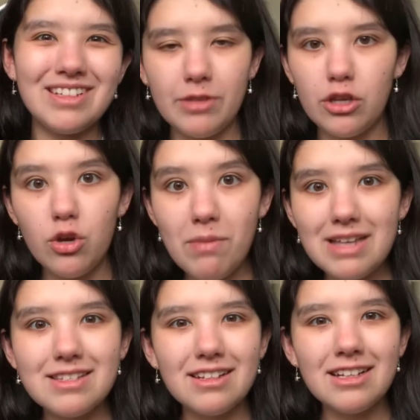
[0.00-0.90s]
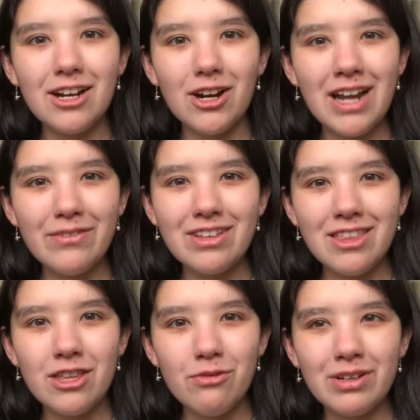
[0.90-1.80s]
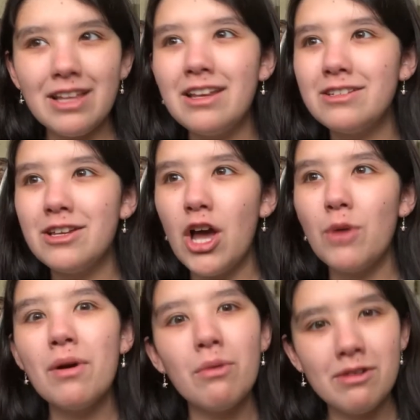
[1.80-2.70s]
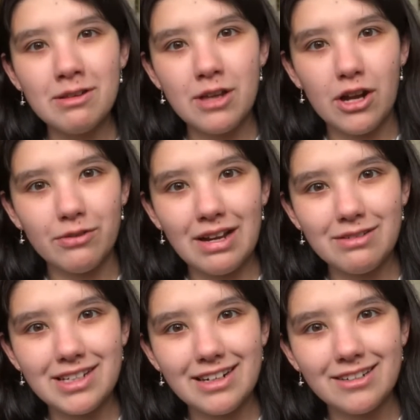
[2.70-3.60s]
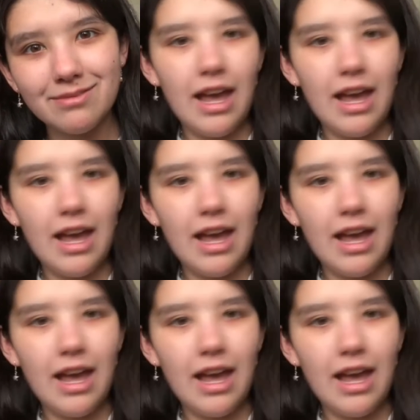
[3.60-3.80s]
You basically heard everything you really need to know about what goes on around here.